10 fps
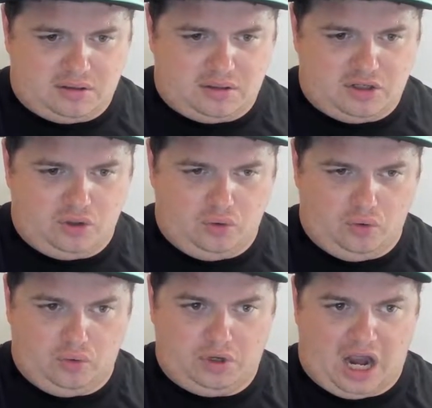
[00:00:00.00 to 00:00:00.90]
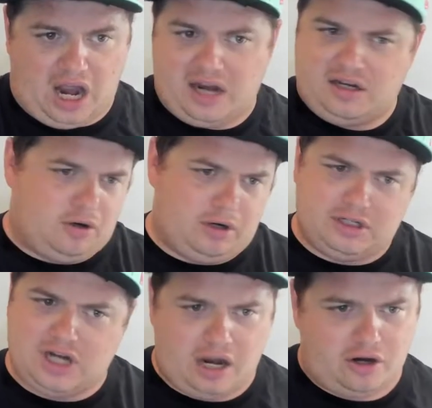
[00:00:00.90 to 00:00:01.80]
to guide their
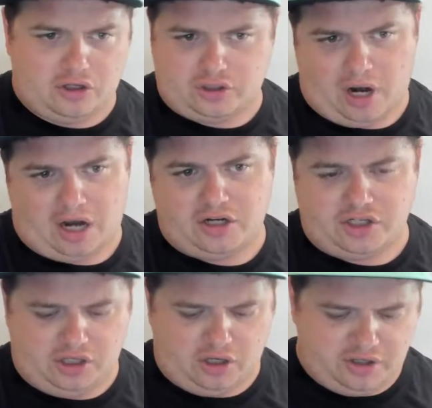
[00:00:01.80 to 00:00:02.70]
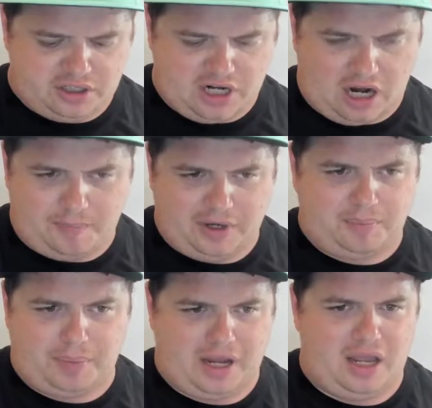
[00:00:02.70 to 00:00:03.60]
entire strategy on this
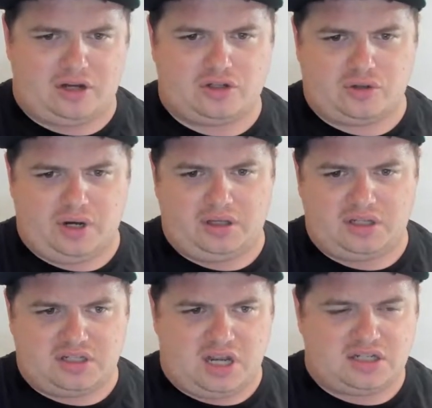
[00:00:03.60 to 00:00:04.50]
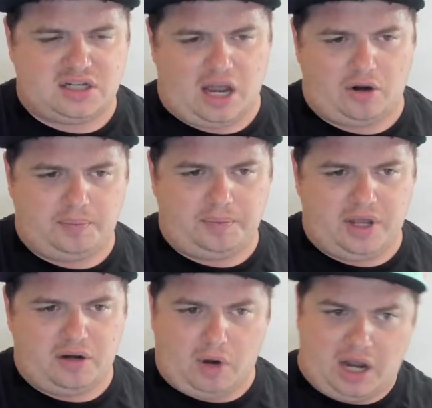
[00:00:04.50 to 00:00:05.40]
topic by answering the state's
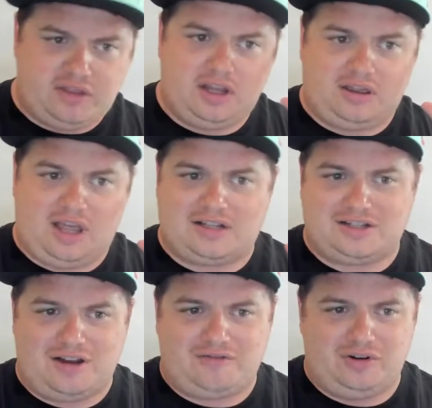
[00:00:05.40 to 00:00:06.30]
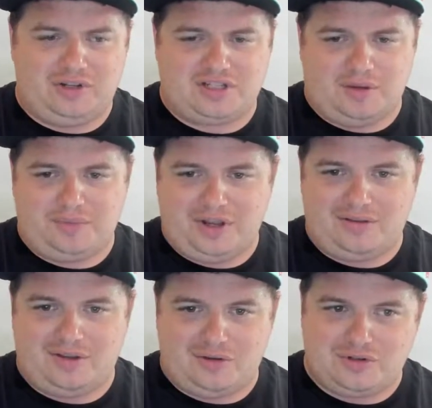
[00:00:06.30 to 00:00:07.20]
counterplan. Well, I think that's definitely
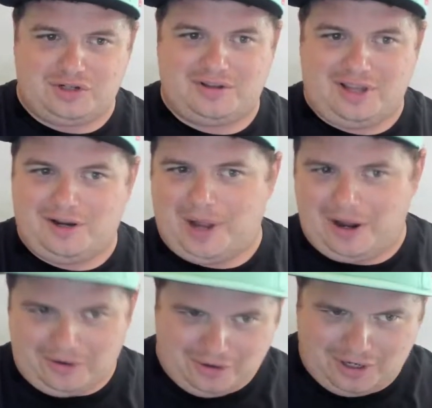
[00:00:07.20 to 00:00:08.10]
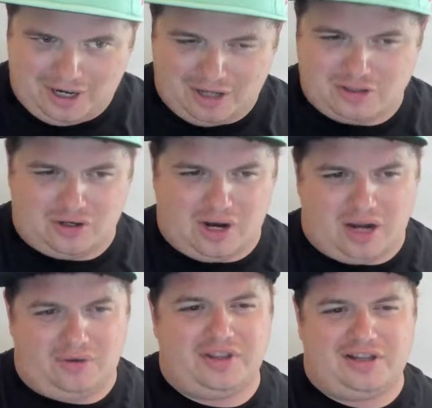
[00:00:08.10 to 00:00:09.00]
something that you should think about how you're going to answer. I
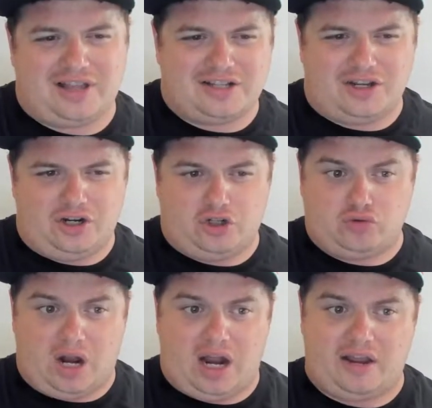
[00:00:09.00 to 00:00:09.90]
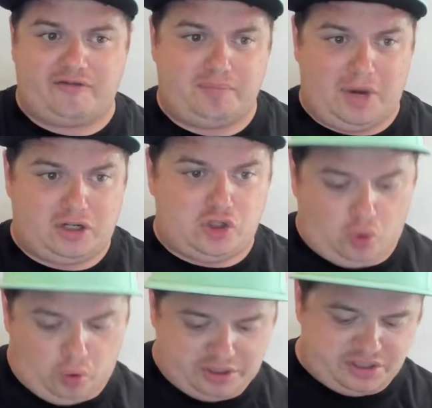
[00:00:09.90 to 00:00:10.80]
don't think that's going to drive my
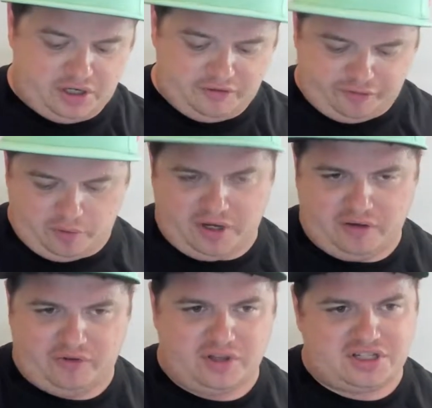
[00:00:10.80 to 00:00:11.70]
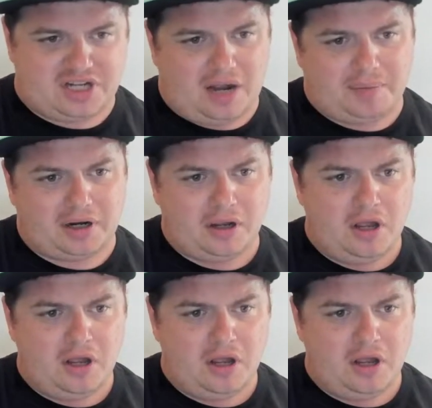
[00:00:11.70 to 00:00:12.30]
choice in affirmative on this topic,